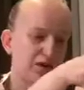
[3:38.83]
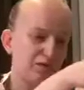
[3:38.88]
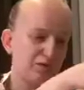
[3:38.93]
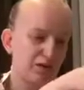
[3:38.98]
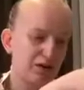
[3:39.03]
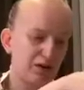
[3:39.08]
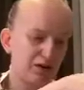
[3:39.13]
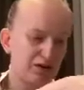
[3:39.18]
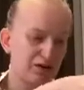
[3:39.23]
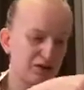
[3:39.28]

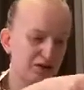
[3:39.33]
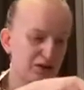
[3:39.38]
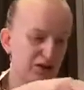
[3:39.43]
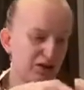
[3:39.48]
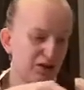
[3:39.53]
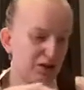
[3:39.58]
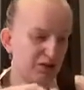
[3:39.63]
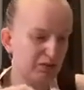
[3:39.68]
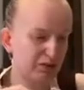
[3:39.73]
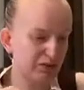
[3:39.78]
going to
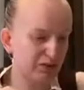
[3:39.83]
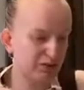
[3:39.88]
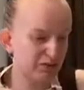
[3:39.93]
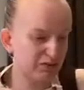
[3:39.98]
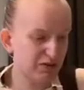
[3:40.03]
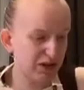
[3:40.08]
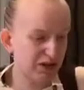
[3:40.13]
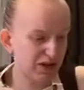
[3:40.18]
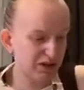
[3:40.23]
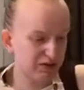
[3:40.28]
continue with the
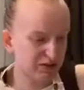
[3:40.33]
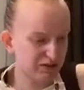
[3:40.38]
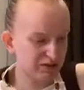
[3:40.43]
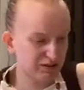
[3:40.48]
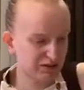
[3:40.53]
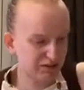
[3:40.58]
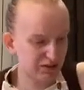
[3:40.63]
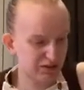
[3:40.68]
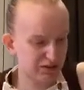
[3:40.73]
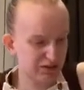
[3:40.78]

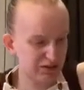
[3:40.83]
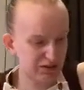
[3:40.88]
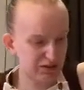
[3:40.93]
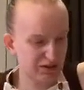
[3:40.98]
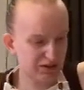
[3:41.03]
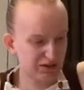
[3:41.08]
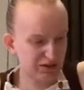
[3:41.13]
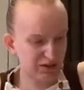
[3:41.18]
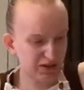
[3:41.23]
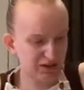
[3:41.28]
rest.
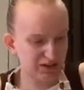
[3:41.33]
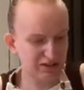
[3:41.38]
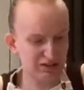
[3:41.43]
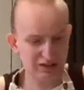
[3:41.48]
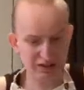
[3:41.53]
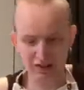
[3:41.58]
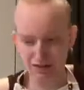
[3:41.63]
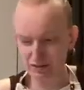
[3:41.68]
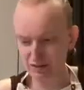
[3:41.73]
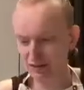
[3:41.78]
Okay,
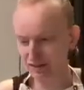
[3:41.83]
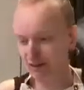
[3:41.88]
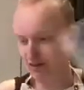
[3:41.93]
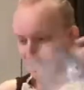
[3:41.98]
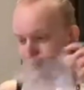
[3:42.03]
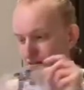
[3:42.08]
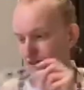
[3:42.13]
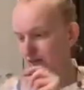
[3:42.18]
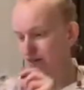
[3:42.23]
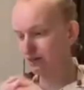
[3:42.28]
so see
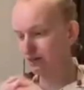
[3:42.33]
you soon,